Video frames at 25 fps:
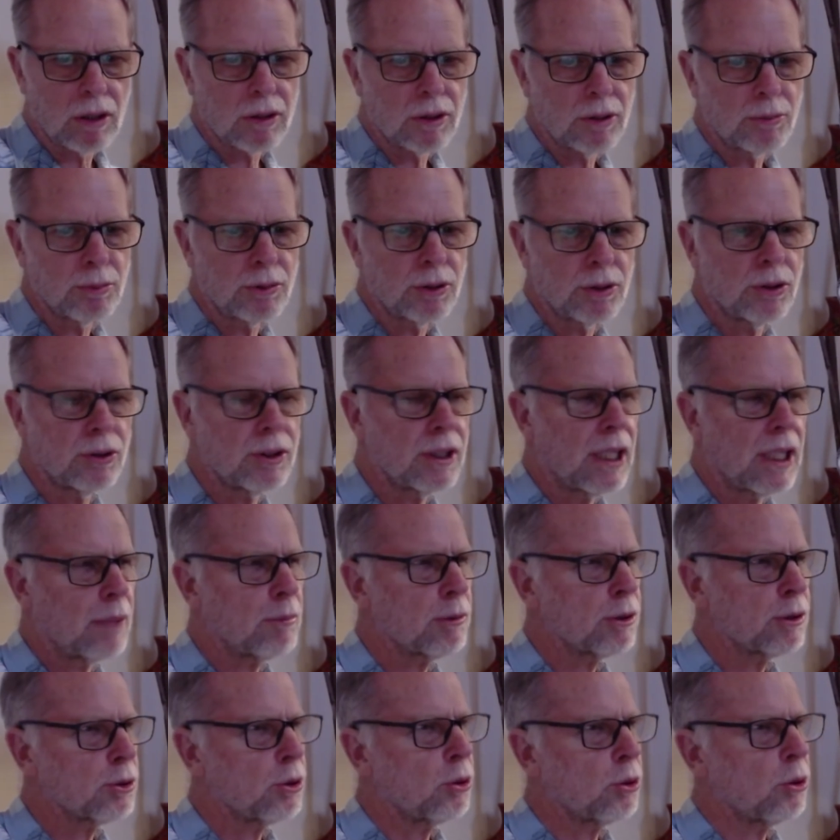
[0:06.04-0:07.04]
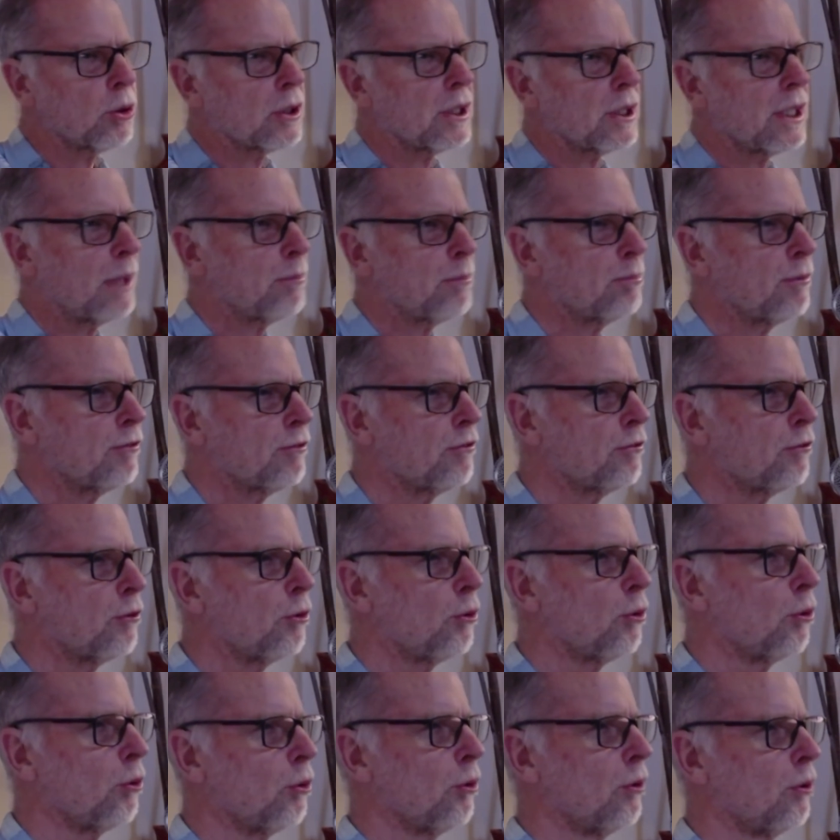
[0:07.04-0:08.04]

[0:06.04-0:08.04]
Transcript: to Dharma Talk number 4.